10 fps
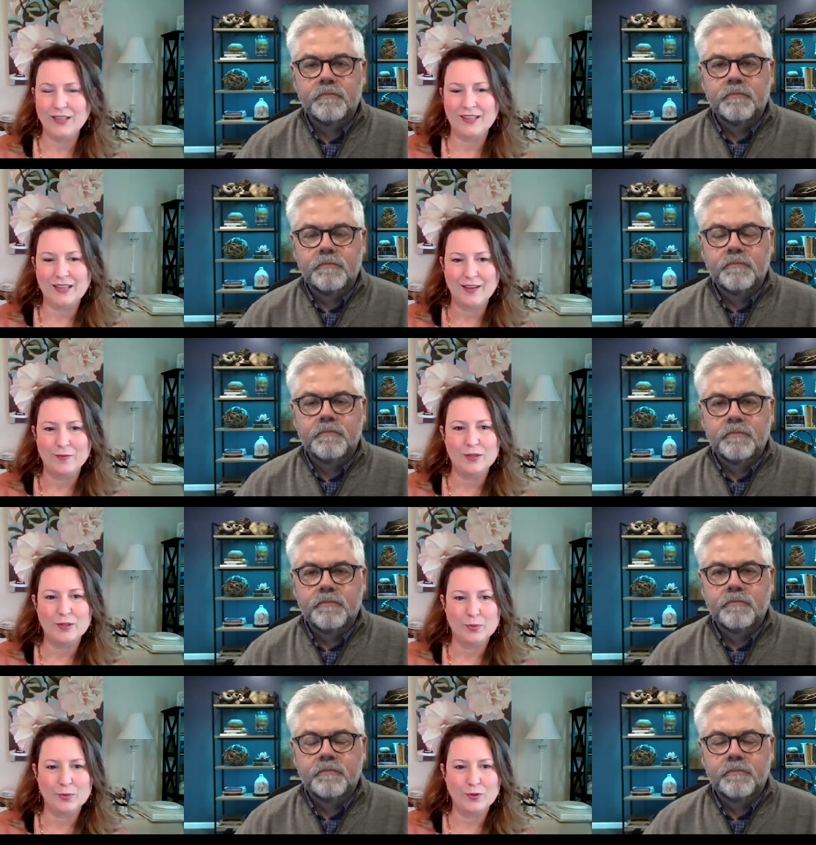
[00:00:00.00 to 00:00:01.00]
Speaker 1: week I've been
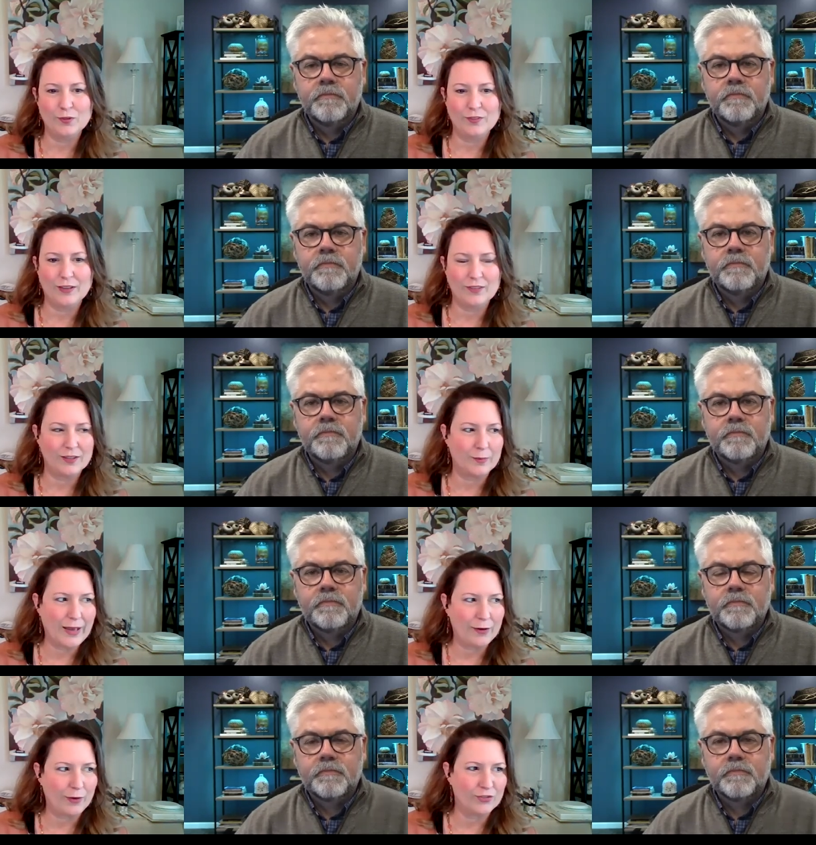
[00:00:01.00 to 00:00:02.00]
approved. They've done the
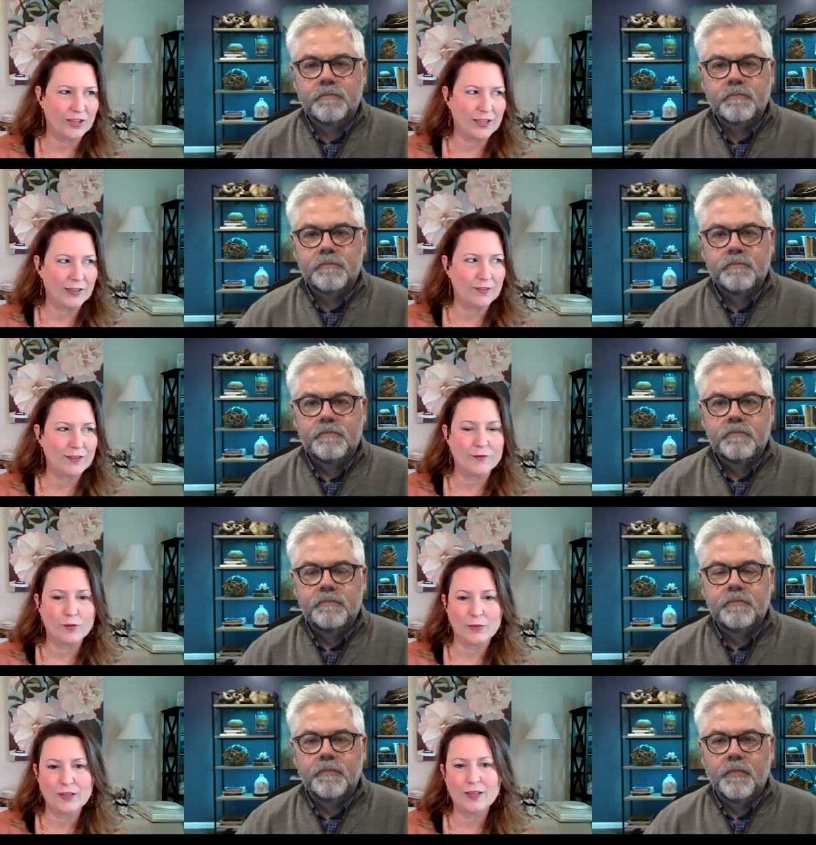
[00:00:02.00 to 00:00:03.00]
background check and everything
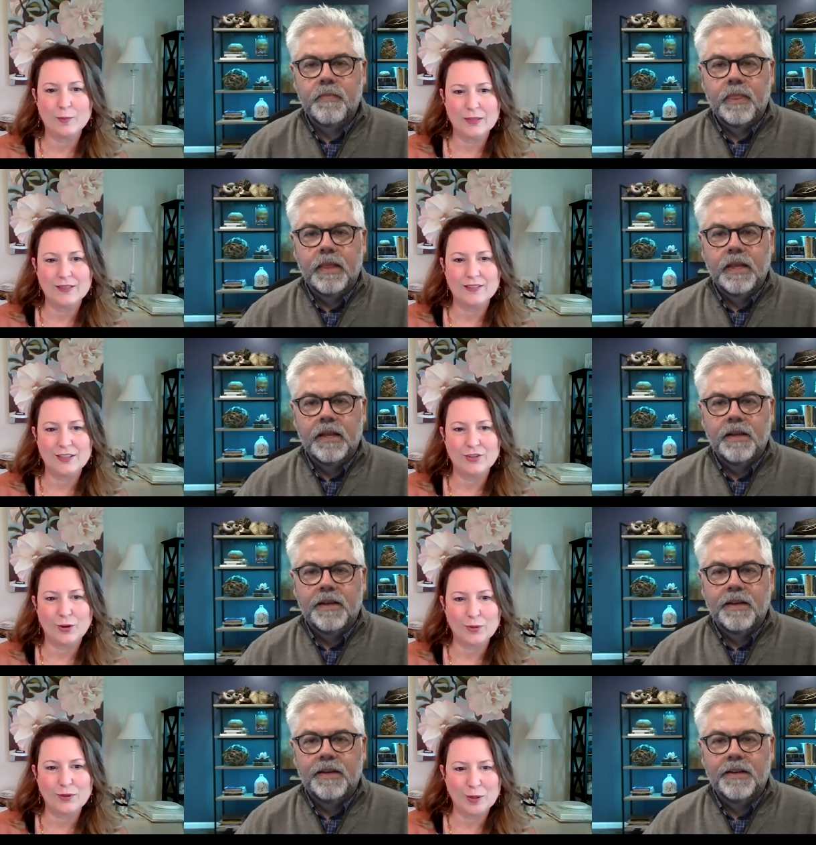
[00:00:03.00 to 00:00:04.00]
for me to come in and teach
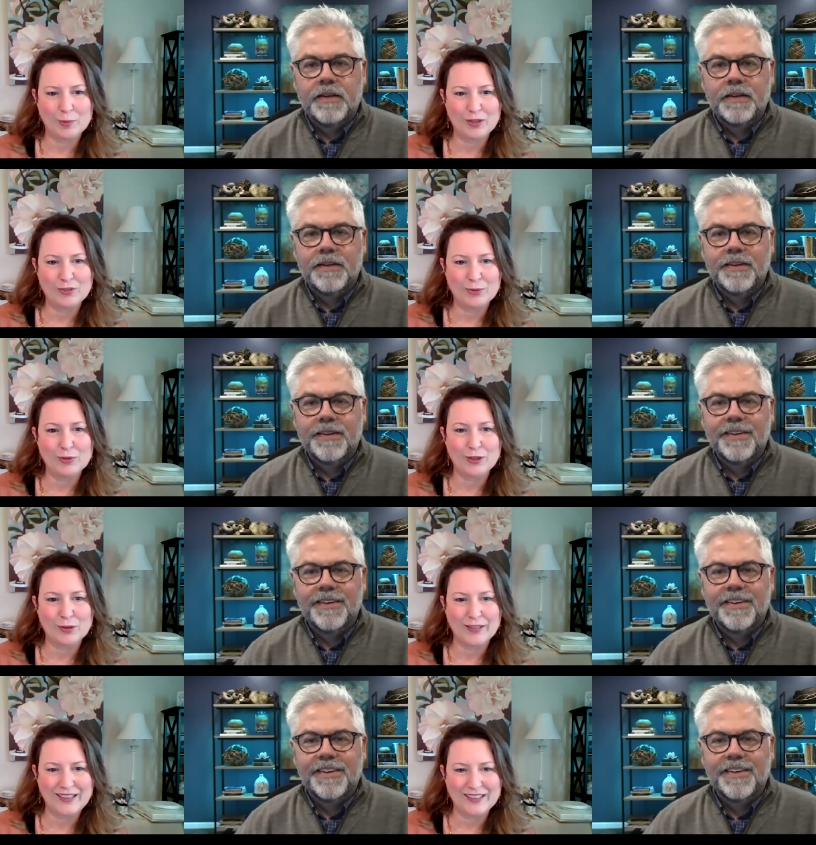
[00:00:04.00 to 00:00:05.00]
art therapy to
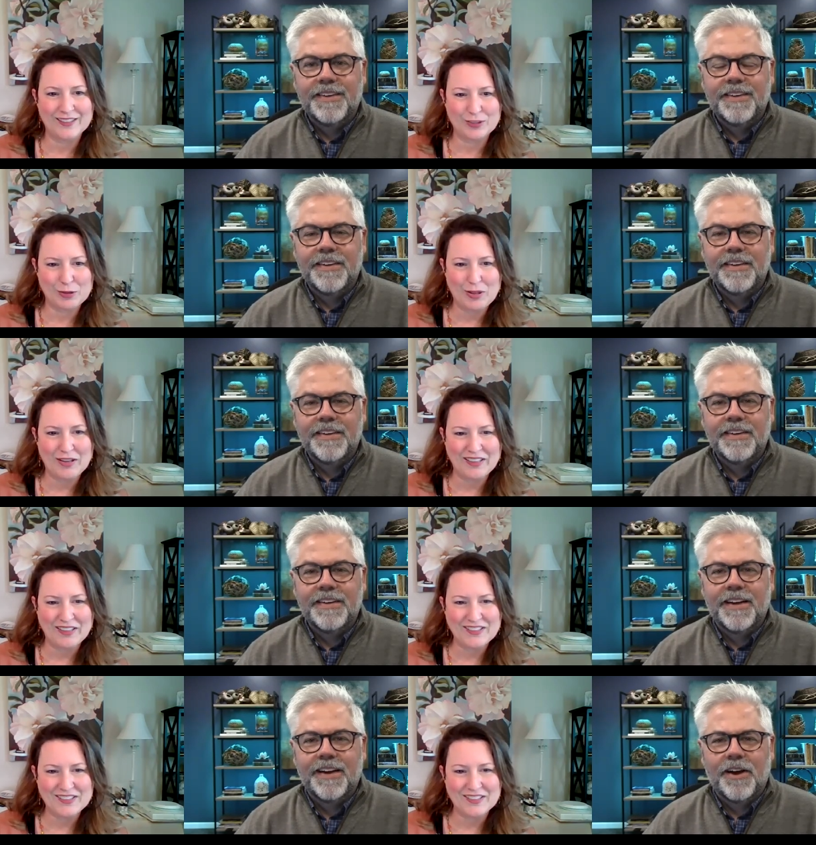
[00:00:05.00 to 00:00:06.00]
their ladies, their
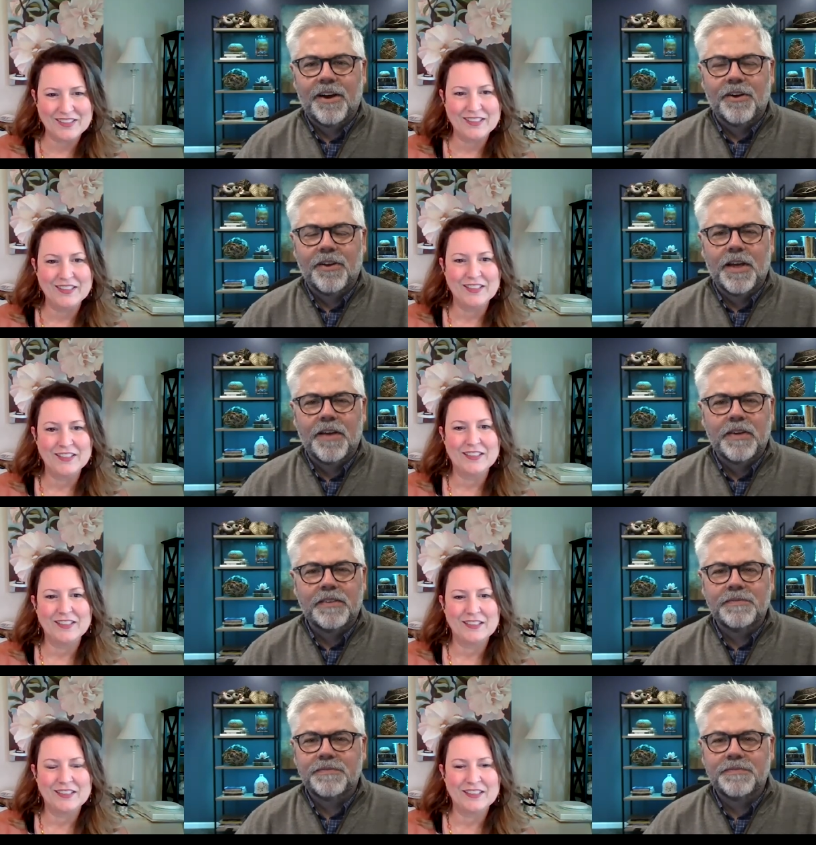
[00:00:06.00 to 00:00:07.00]
clients.
Speaker 2: Oh, love it.
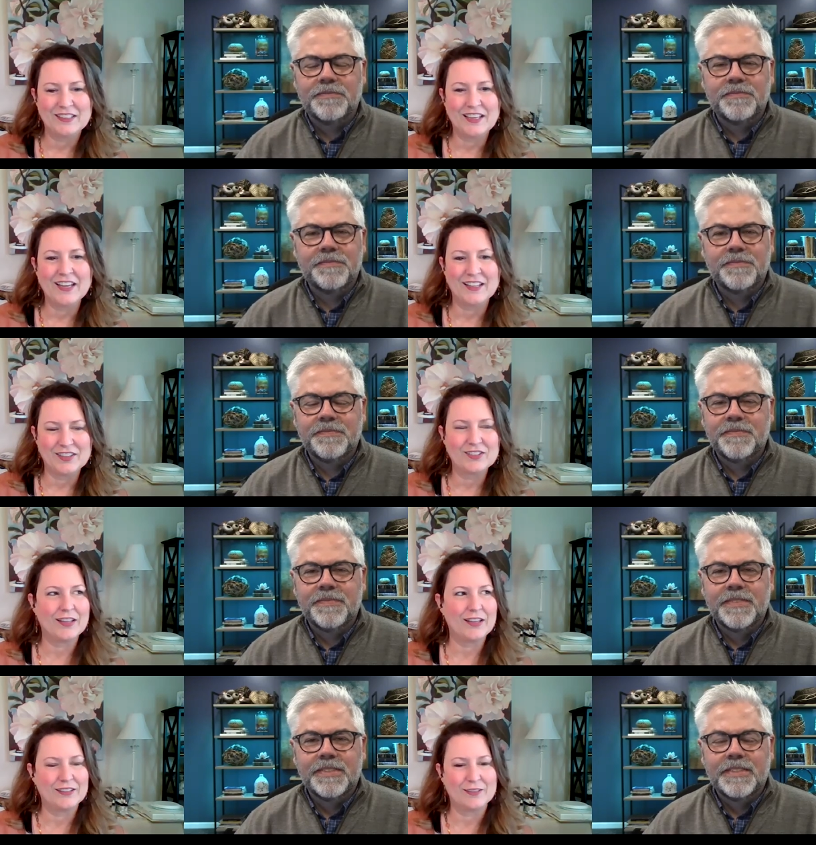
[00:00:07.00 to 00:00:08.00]
Speaker 1: Yeah, these are
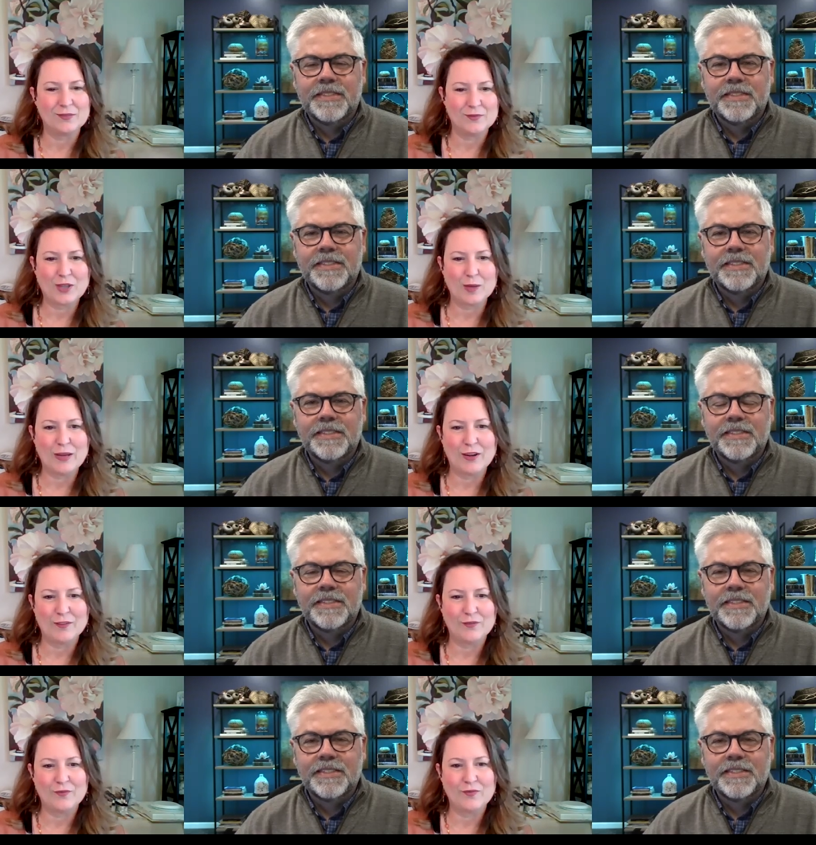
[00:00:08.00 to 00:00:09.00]
ladies come out
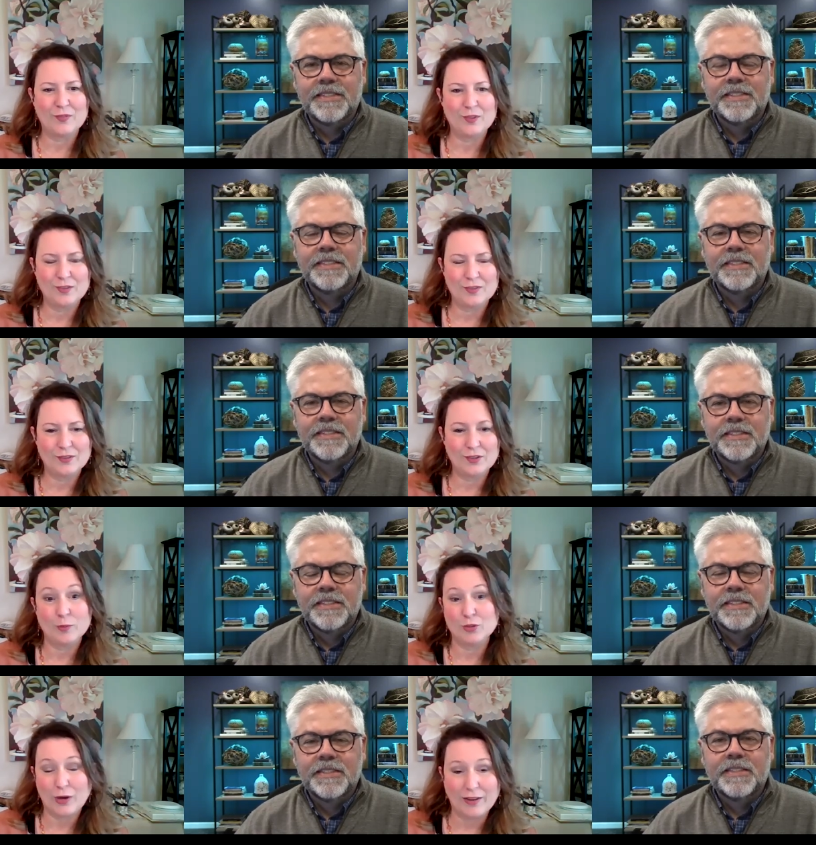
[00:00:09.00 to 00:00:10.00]
of
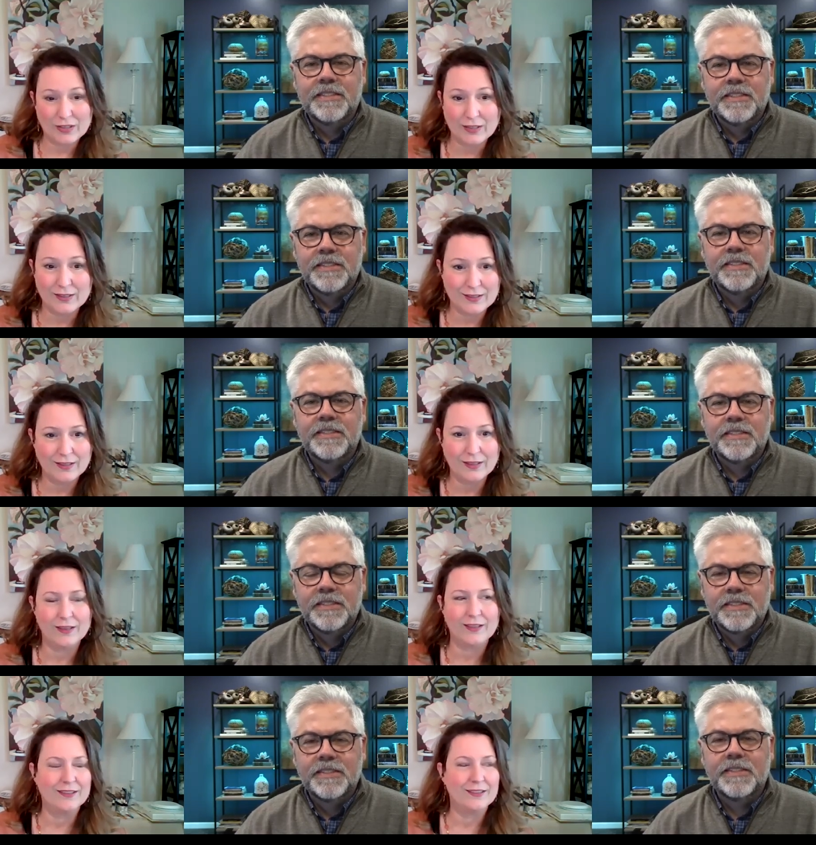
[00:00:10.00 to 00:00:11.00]
human trafficking.
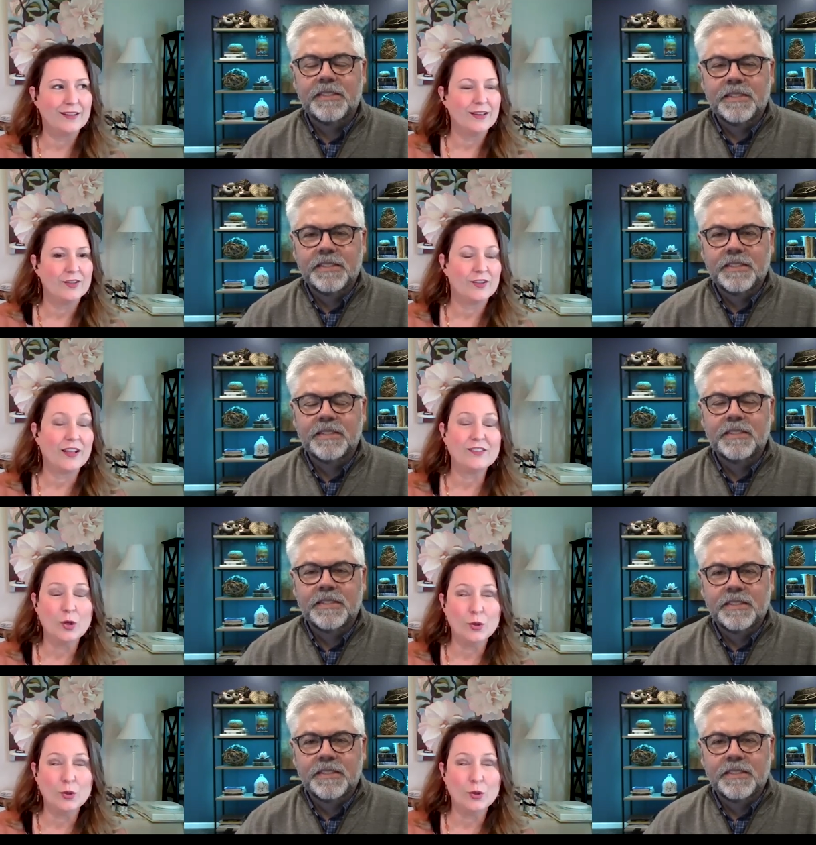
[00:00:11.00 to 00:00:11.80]
And so that's a